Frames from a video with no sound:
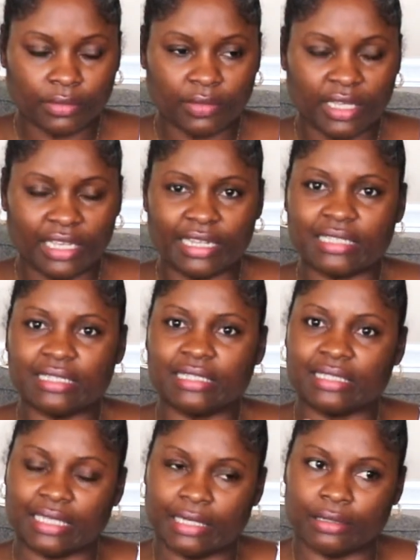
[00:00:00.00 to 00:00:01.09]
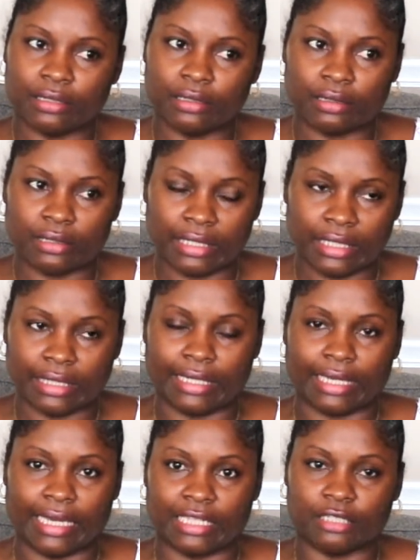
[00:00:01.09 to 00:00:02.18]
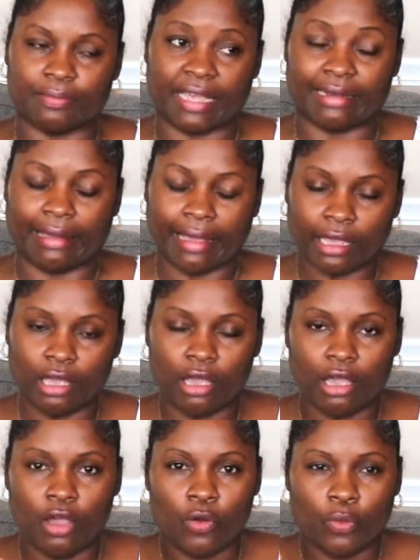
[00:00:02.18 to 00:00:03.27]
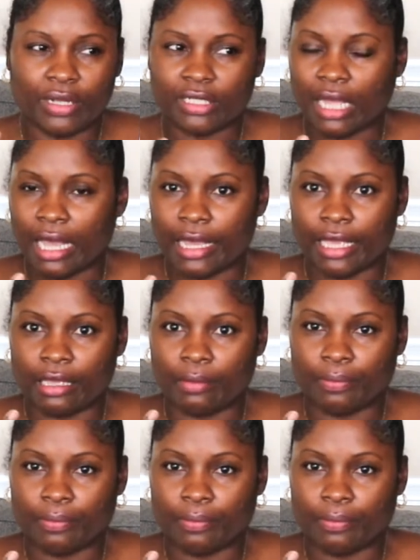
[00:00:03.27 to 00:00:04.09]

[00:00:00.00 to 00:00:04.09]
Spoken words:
it doesn't sit neatly against my neck, which I